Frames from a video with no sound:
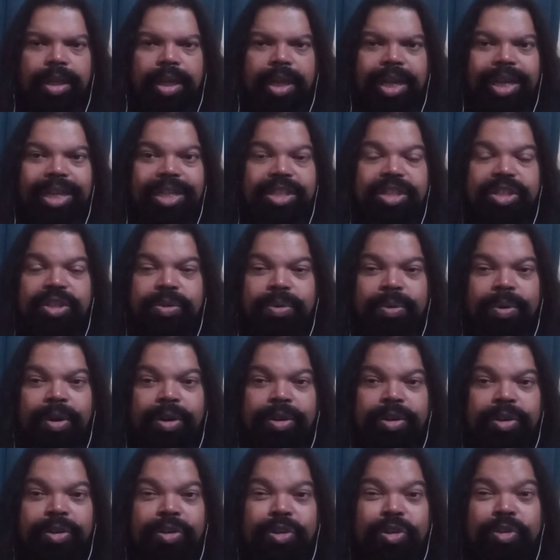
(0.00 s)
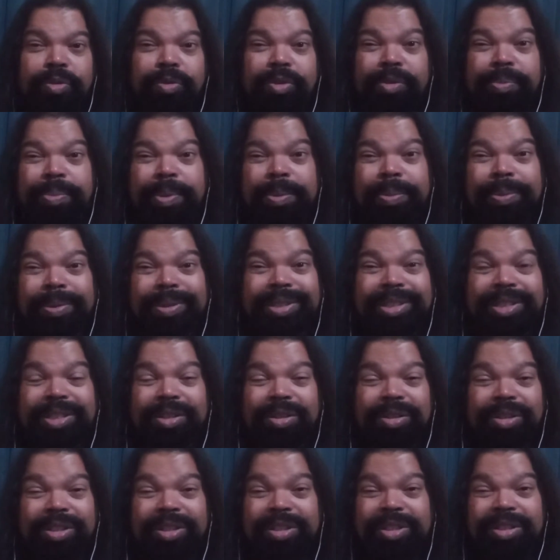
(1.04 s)
is do it on YouTube. Because people can
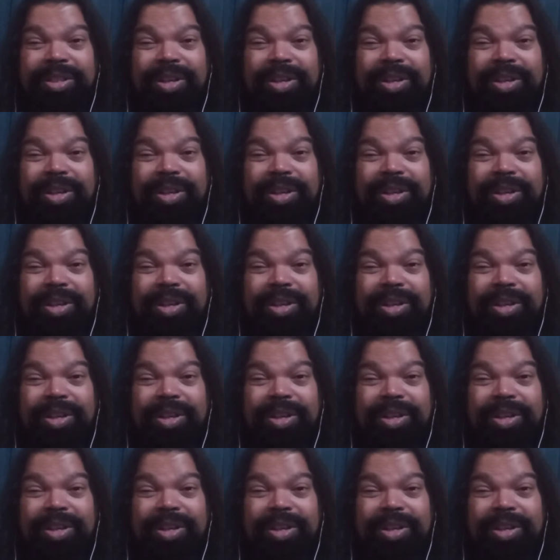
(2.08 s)
still,